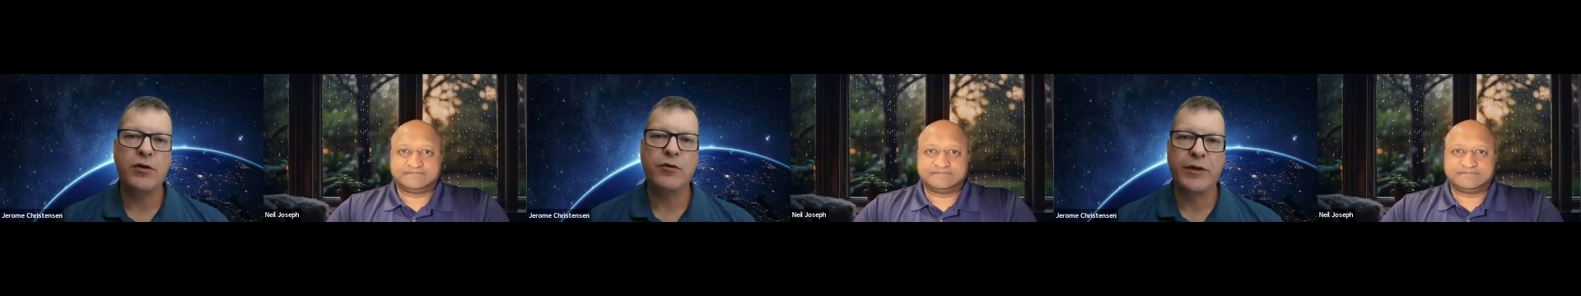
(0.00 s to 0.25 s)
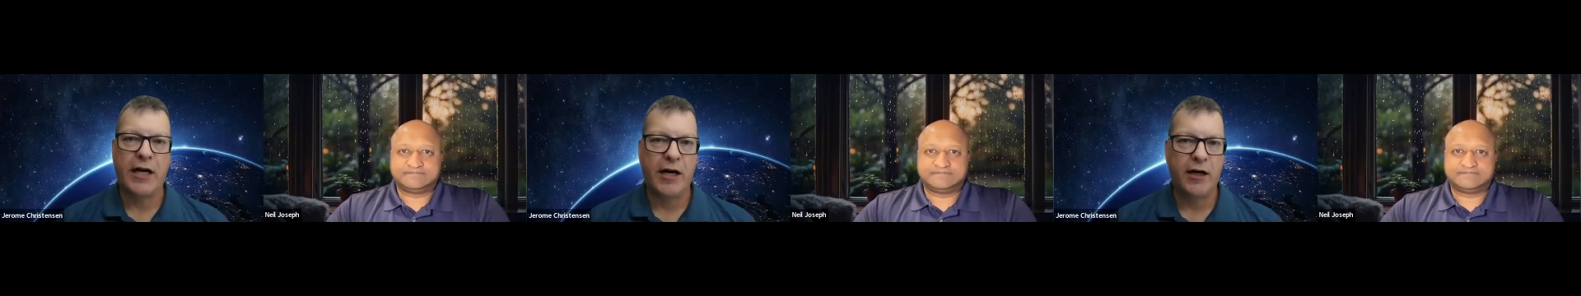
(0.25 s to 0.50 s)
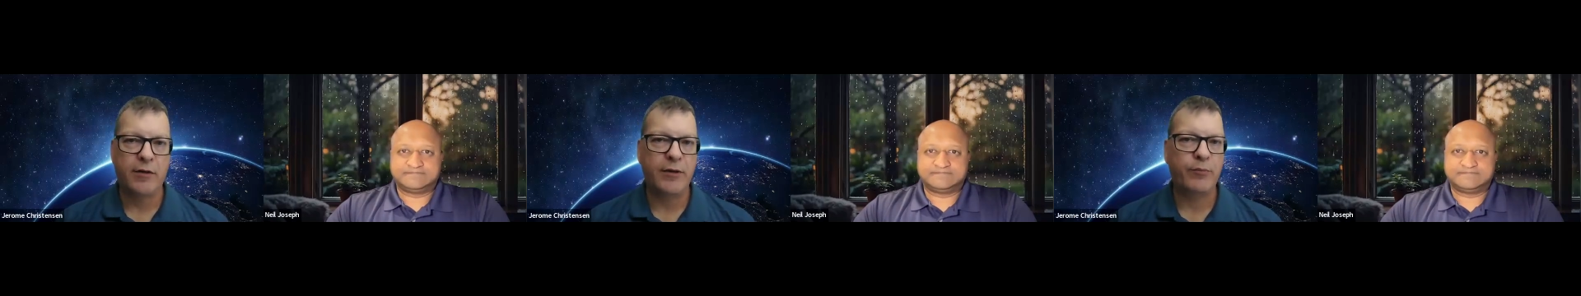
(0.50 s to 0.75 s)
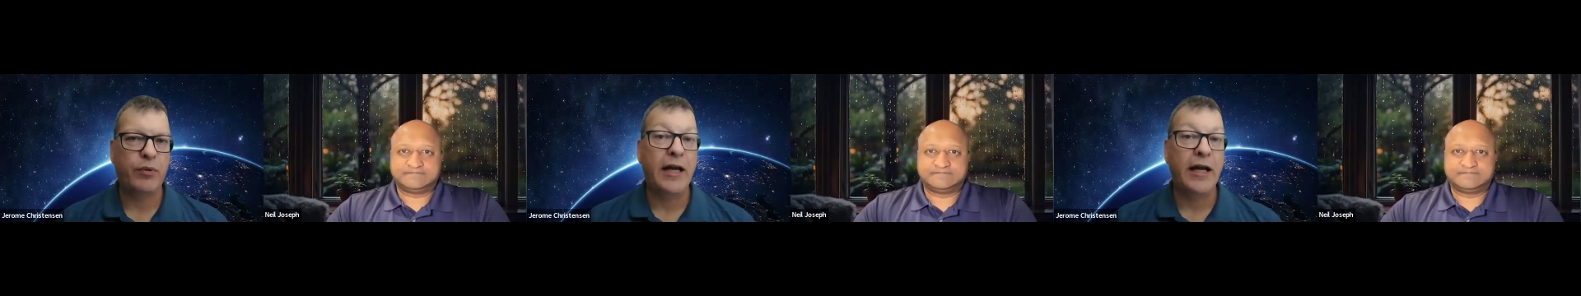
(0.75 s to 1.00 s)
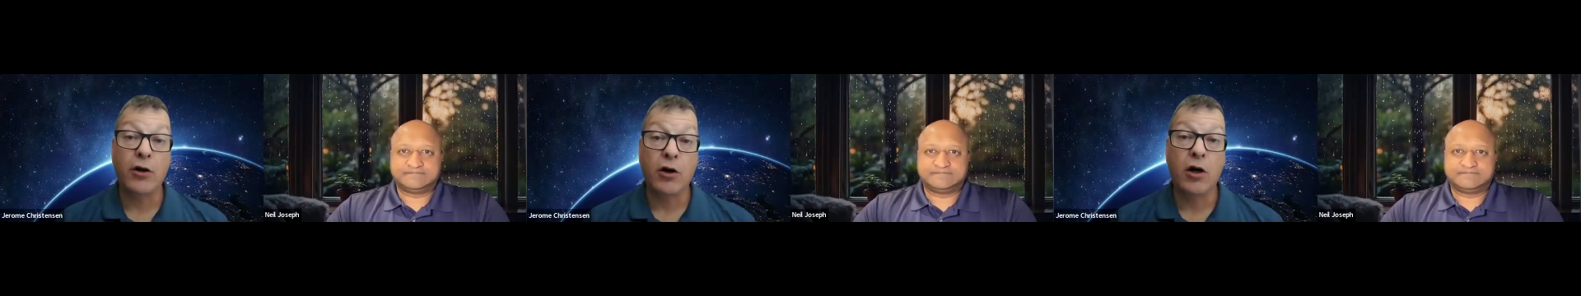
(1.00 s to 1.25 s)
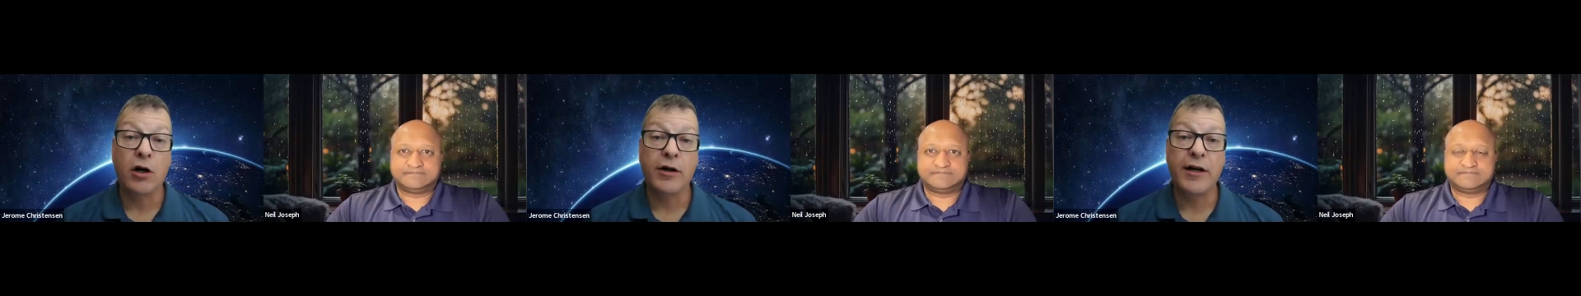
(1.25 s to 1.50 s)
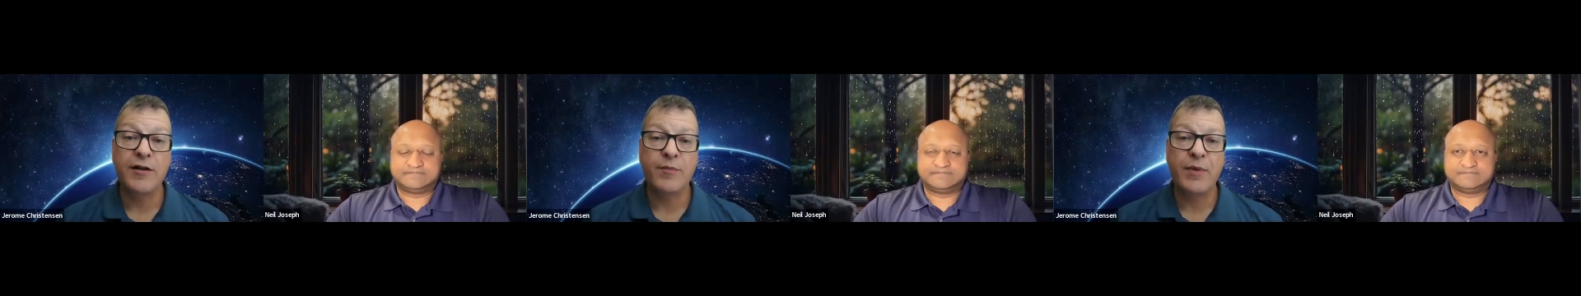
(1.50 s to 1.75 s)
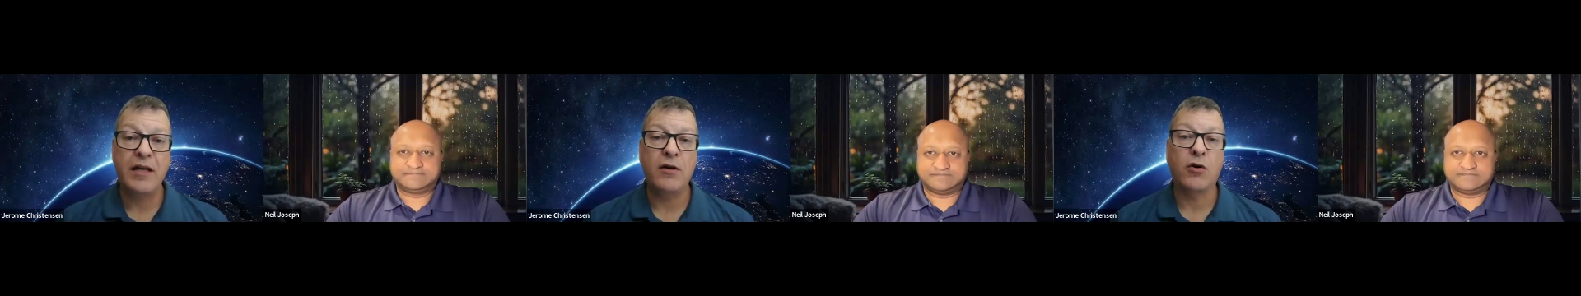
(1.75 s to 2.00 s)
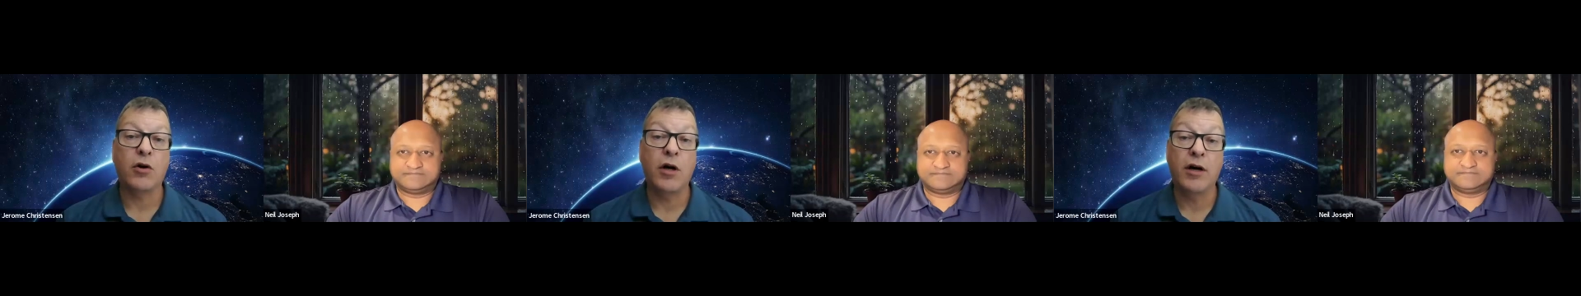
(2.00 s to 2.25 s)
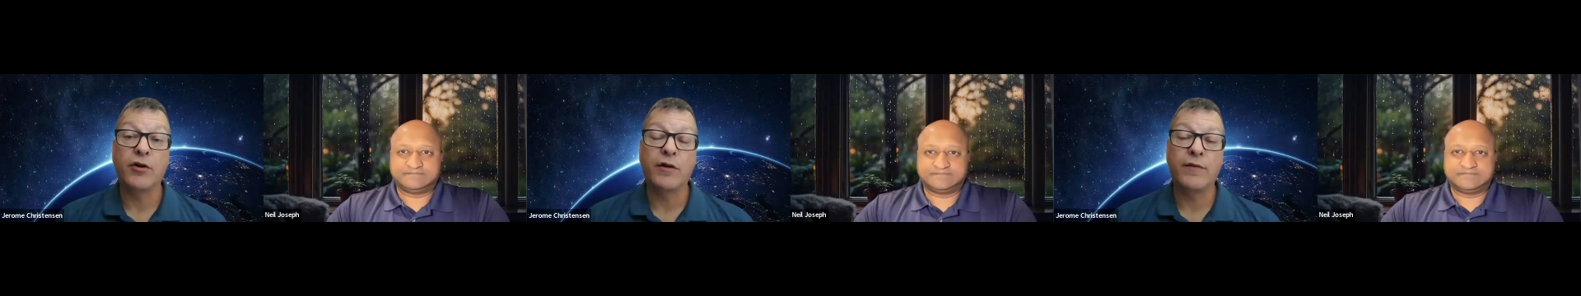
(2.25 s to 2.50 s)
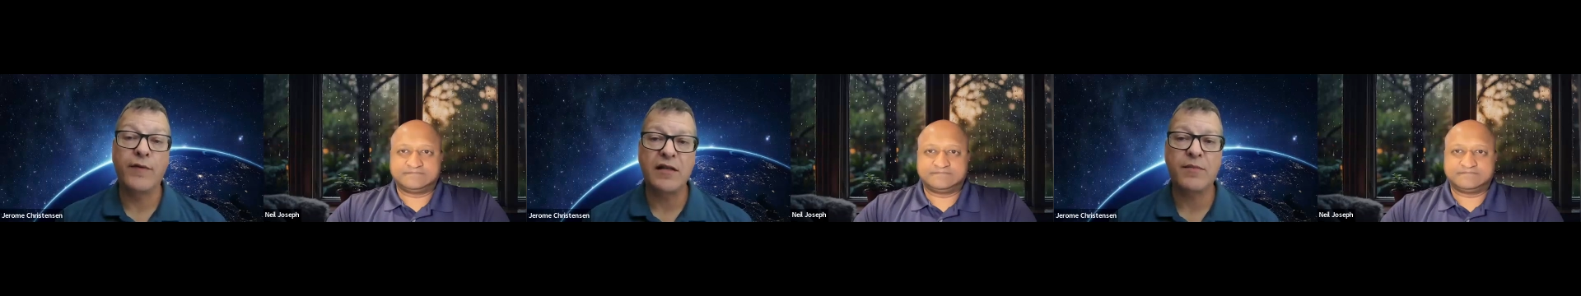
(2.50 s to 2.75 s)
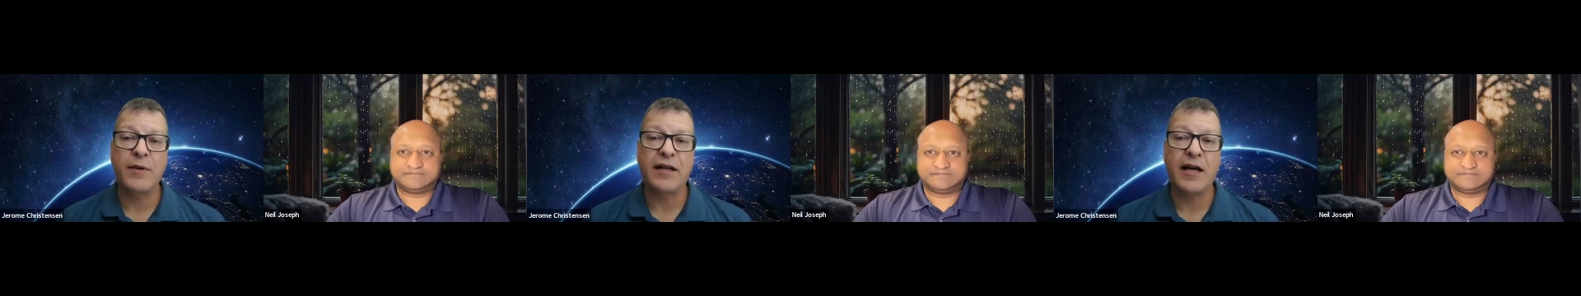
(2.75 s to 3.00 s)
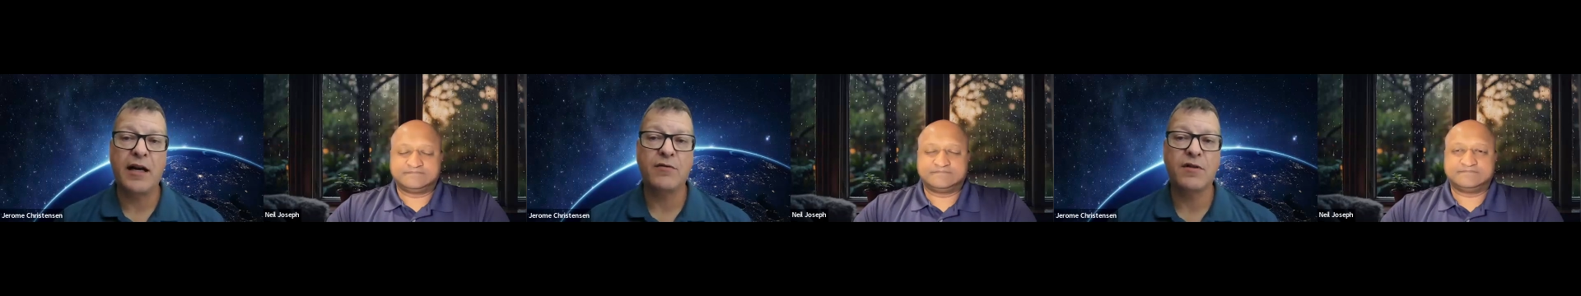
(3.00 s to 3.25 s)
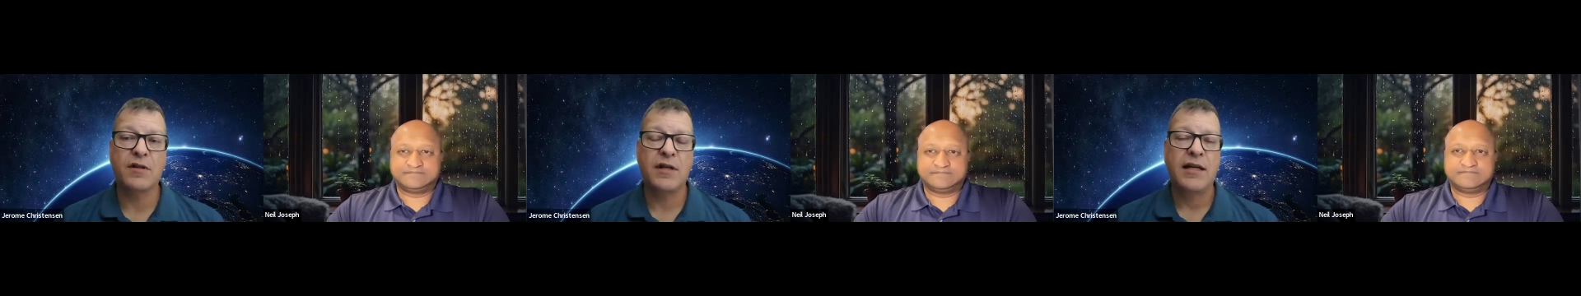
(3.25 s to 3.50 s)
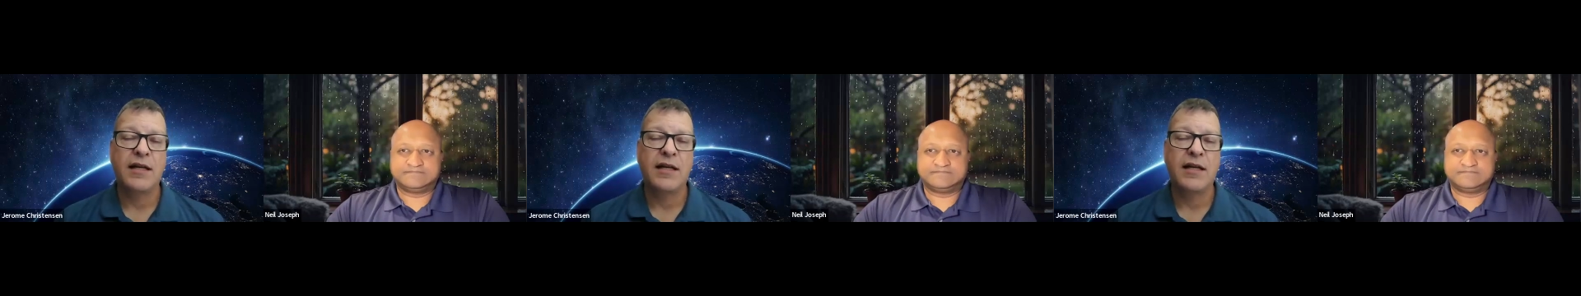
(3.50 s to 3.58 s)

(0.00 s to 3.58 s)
Speaker 1: retirement plan or RSP or other investment accounts,